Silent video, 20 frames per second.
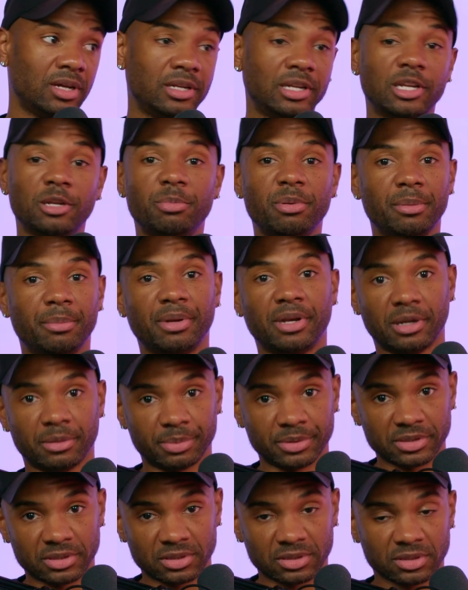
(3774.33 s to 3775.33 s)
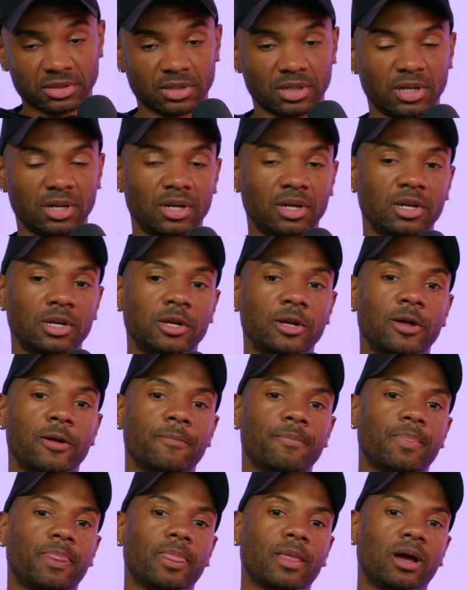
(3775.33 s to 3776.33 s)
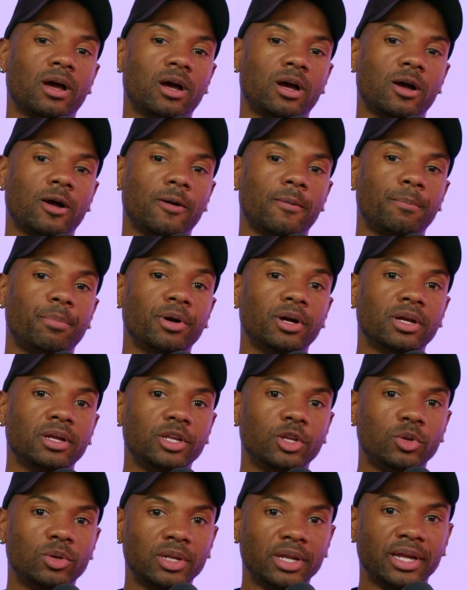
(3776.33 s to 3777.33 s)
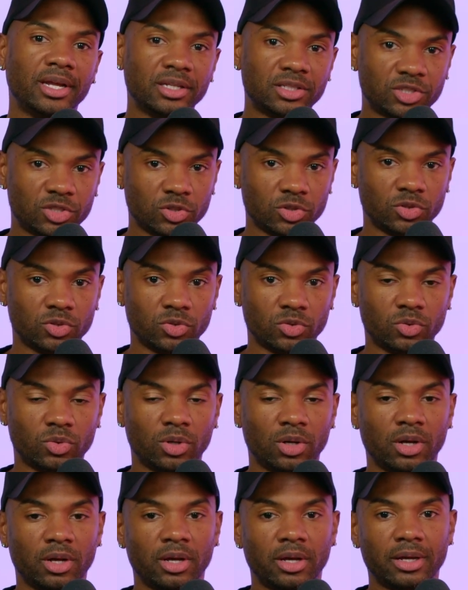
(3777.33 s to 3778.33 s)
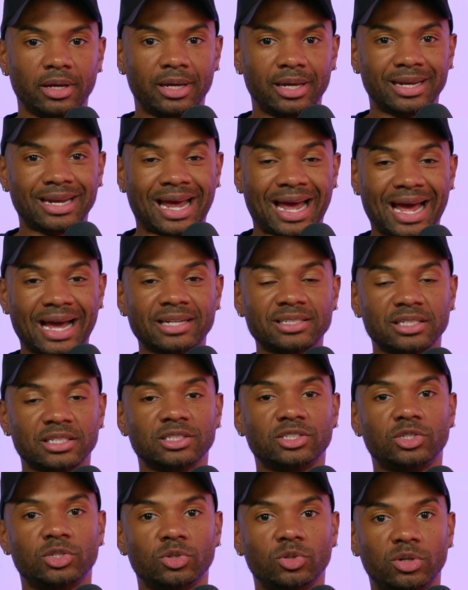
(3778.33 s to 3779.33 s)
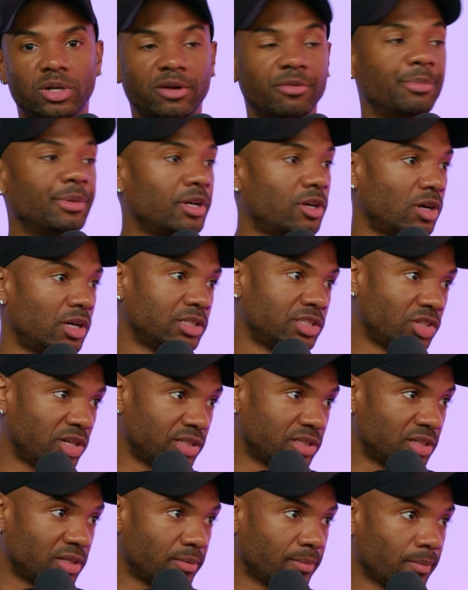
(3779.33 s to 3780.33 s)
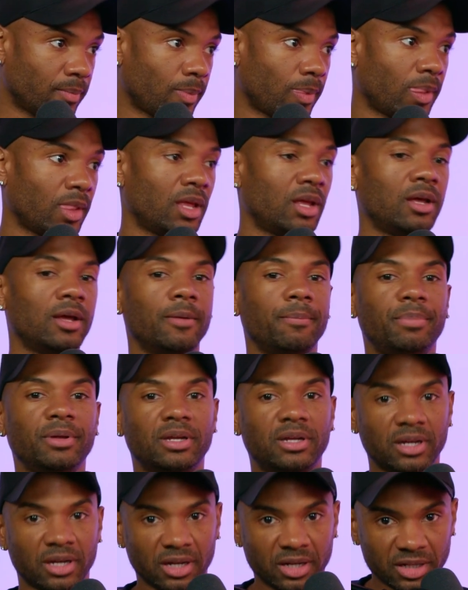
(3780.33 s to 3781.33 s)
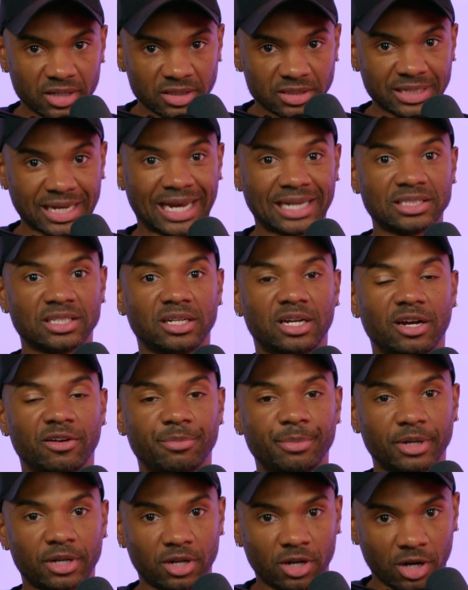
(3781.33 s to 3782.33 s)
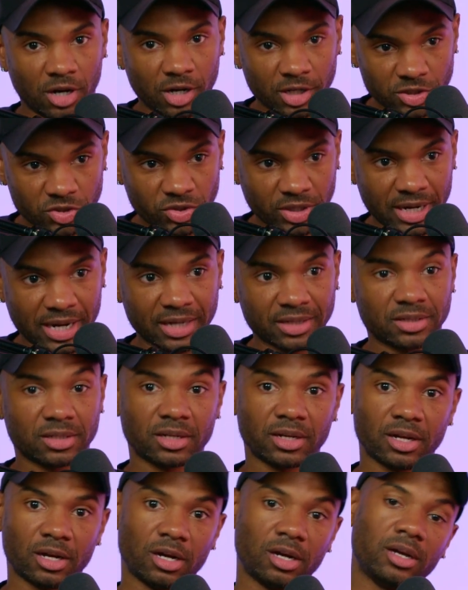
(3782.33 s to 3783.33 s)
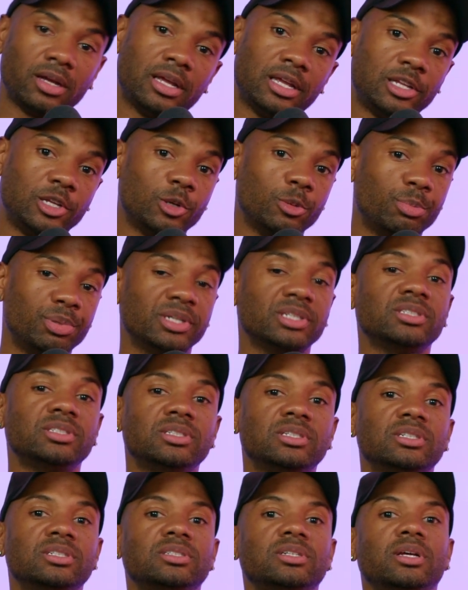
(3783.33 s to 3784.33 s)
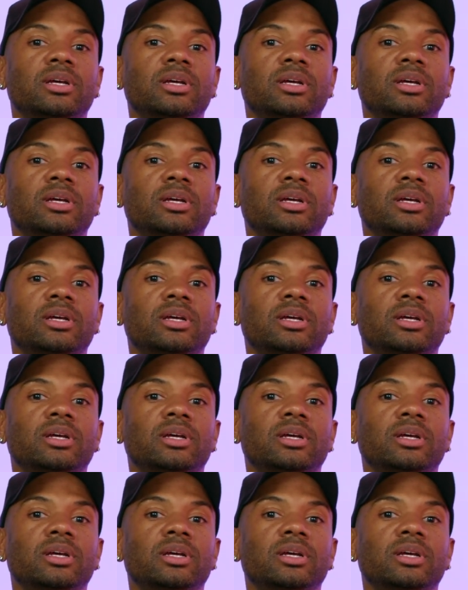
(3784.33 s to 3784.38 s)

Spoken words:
You need to be a media business. But you need to get access to government contracting, because as a government contract in your business,